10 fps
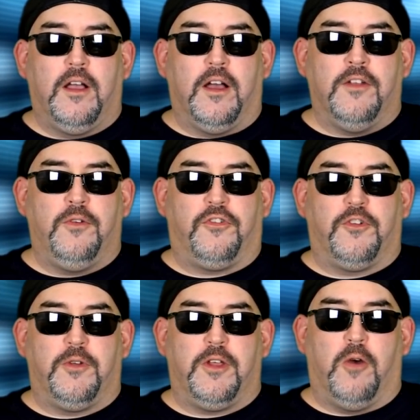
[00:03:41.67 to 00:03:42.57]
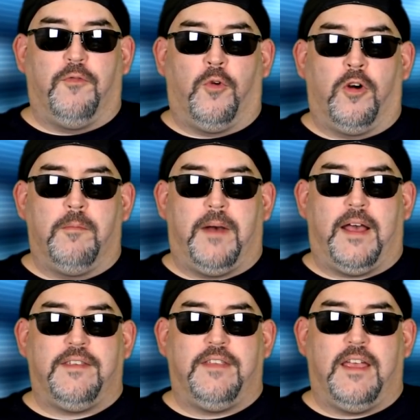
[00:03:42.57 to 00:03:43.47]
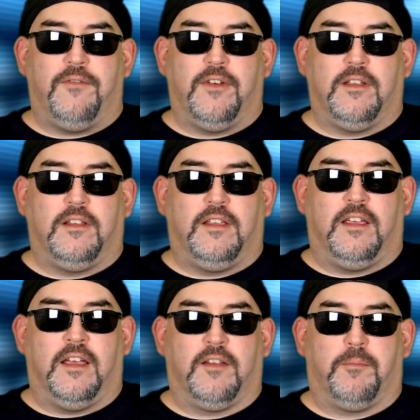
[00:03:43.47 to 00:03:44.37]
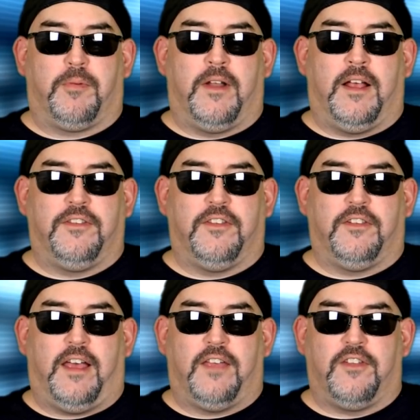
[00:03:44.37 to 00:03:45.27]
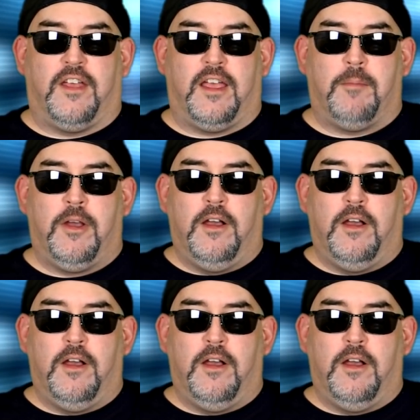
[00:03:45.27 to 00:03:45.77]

a new studio formed by David, can't pronounce his last name,